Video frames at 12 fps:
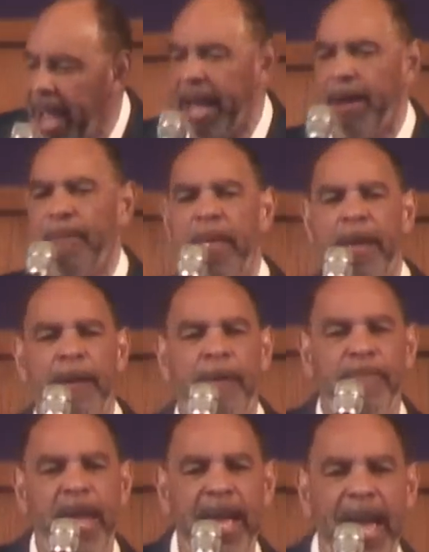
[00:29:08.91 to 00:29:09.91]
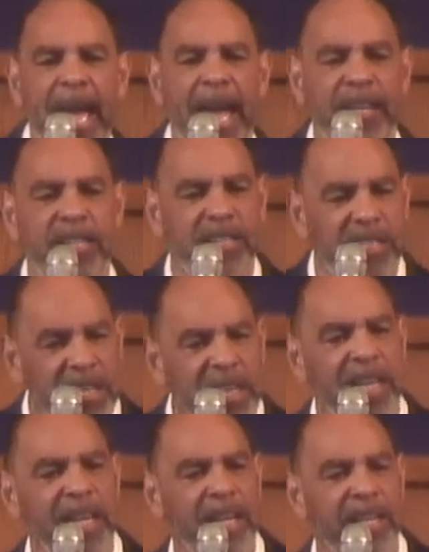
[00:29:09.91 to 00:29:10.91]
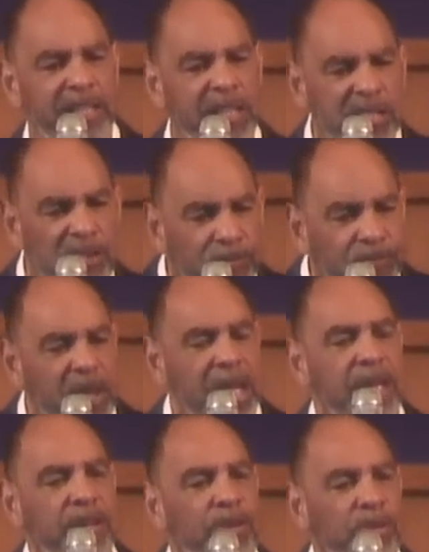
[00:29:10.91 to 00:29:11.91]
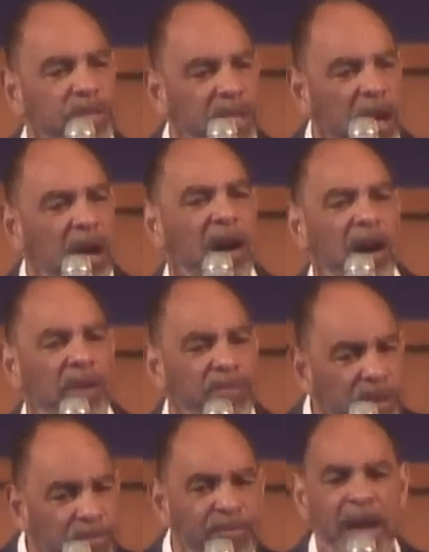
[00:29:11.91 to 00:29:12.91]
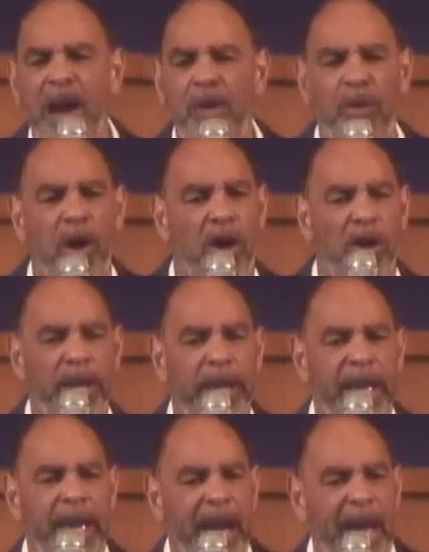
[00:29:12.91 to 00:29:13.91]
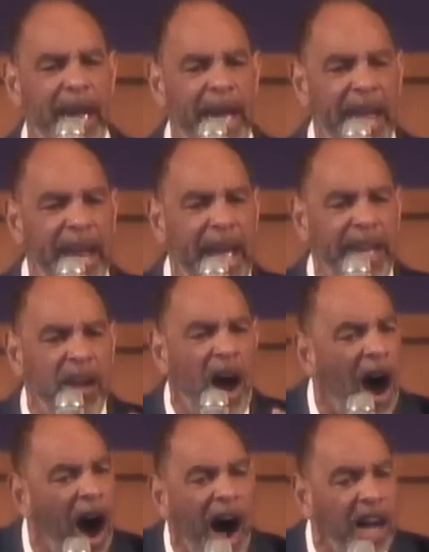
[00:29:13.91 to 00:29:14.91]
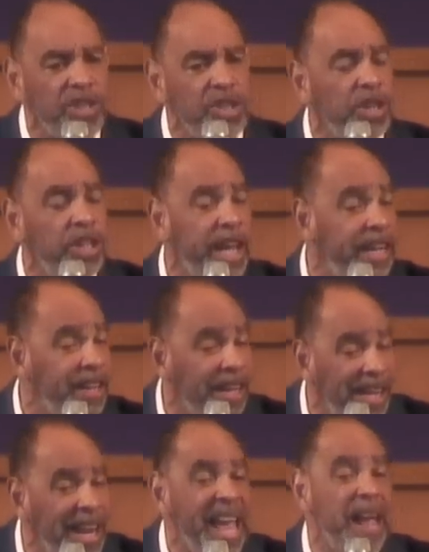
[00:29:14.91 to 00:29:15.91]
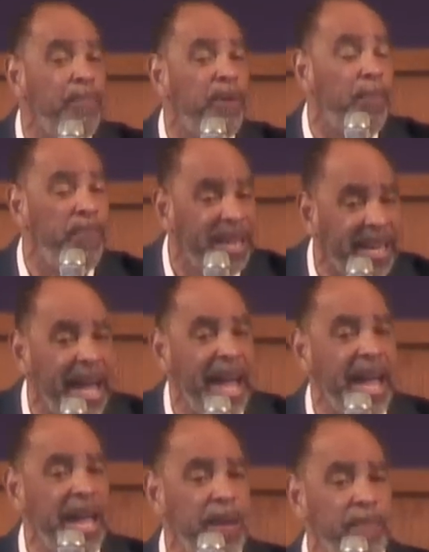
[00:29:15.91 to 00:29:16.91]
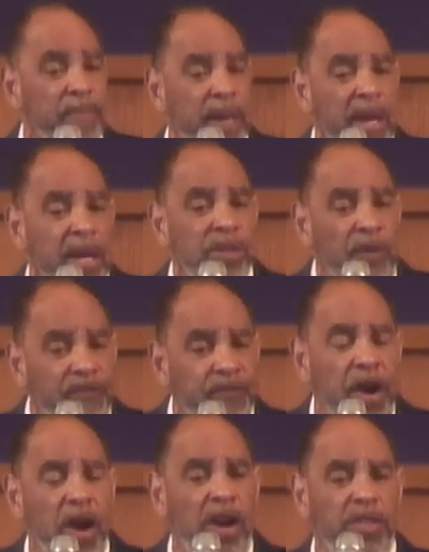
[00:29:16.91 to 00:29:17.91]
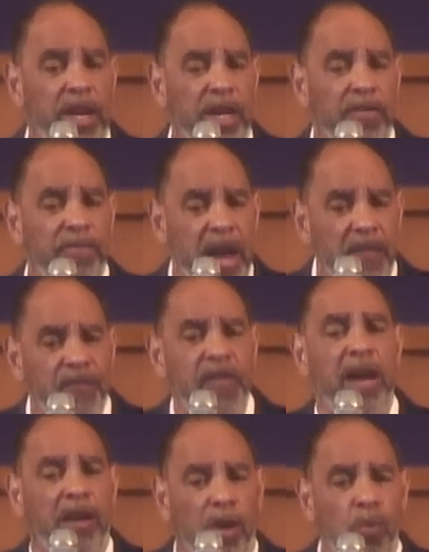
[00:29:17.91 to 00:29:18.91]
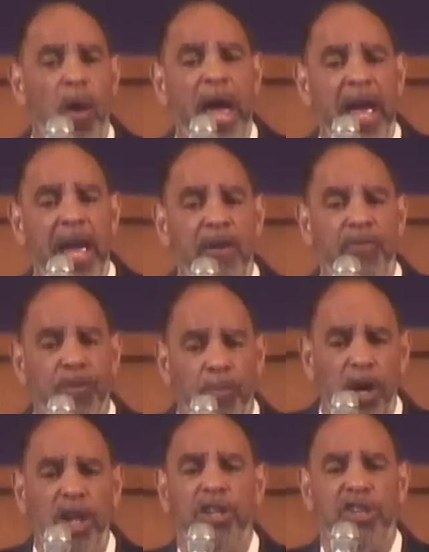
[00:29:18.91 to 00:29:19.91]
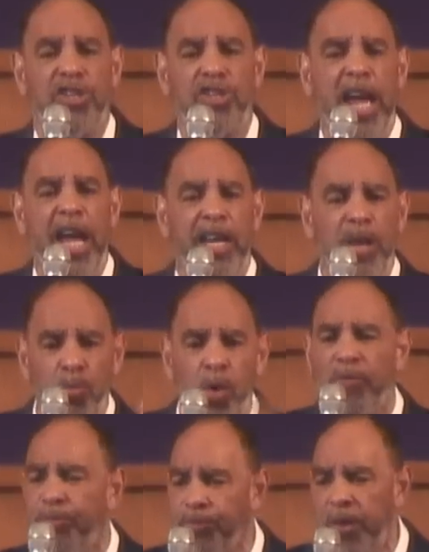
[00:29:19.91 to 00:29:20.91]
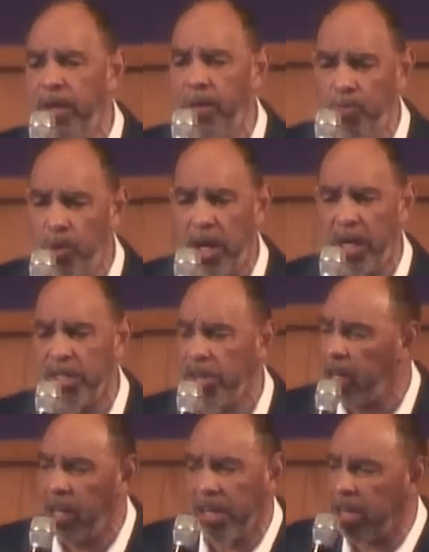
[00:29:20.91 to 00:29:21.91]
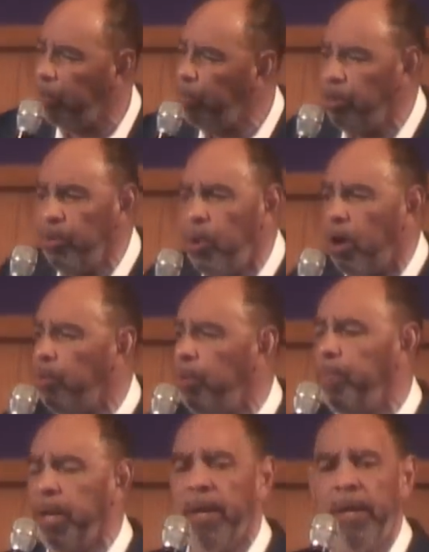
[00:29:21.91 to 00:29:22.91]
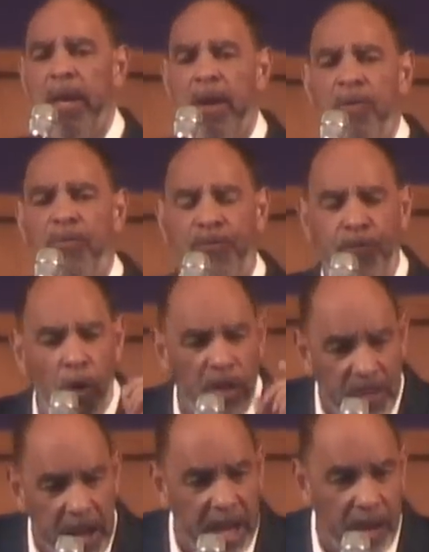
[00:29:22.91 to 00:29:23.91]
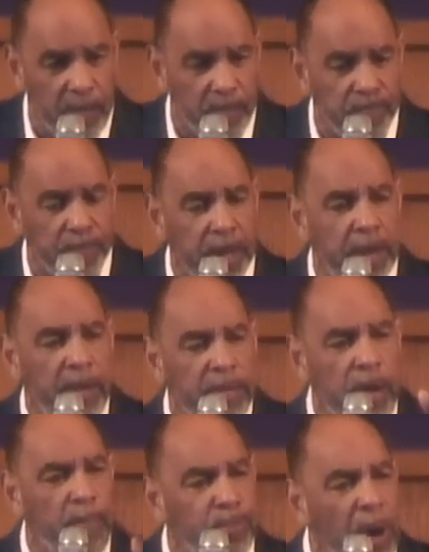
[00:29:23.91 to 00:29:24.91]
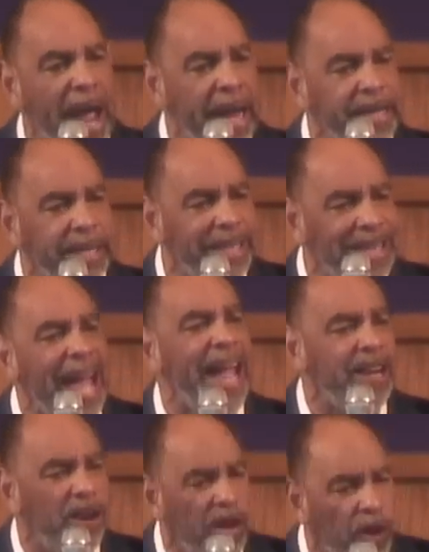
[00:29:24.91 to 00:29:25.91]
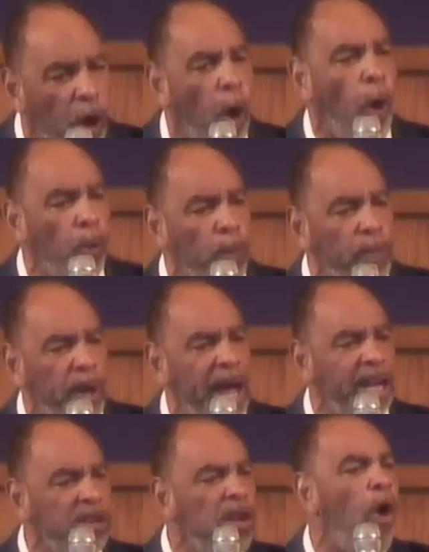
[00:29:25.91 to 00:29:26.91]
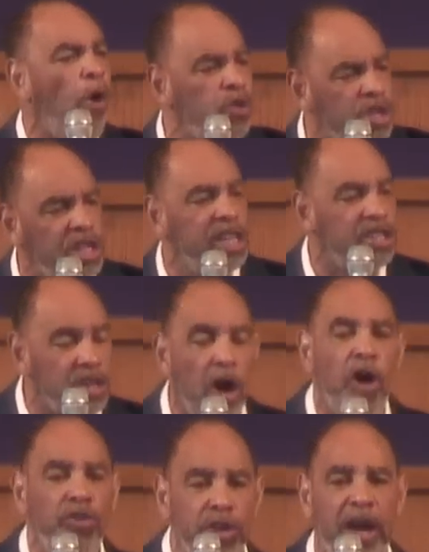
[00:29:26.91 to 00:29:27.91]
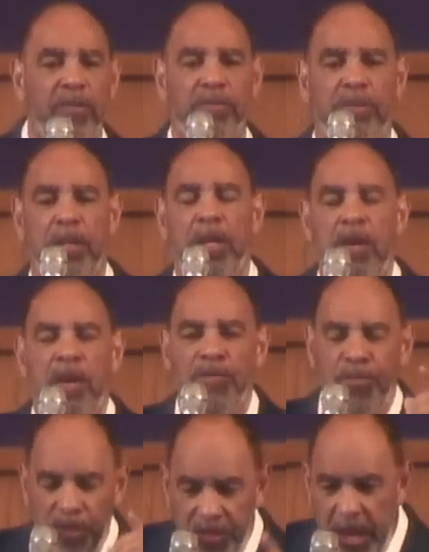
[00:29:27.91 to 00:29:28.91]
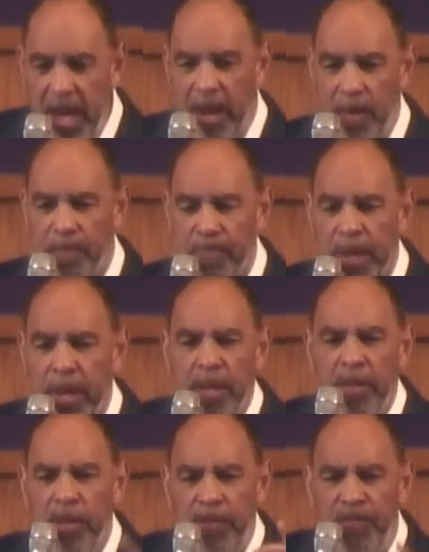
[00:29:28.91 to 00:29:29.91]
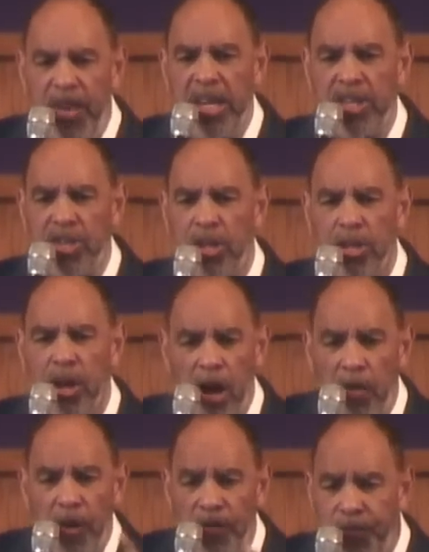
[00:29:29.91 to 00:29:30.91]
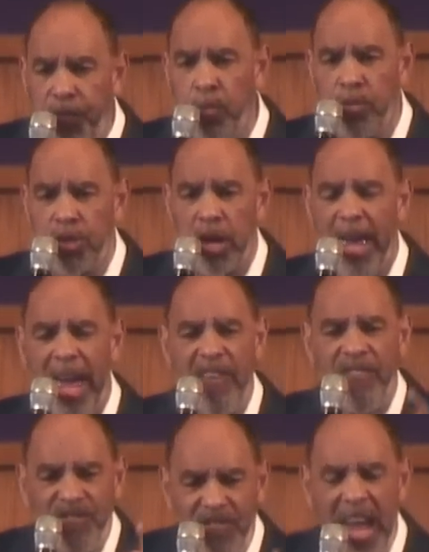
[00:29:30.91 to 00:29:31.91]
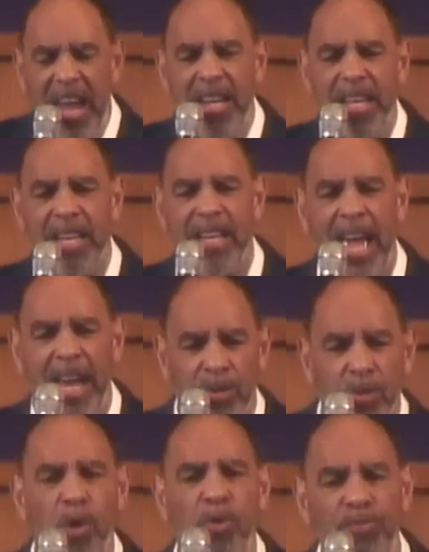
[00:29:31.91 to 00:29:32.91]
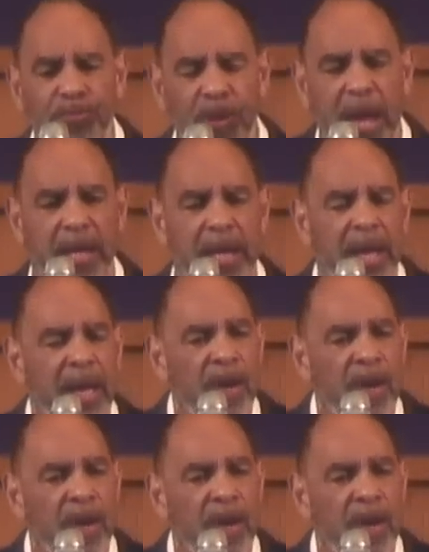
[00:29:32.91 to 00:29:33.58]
day they had to tend to the fields of the Pharaoh. And the harsher that the labor became, the further they fell away from understanding what freedom was. Y'all ought to come on and walk with me. For them, the bright light of hope had long since gone out. For them, the vision of a future had faded and grown faint.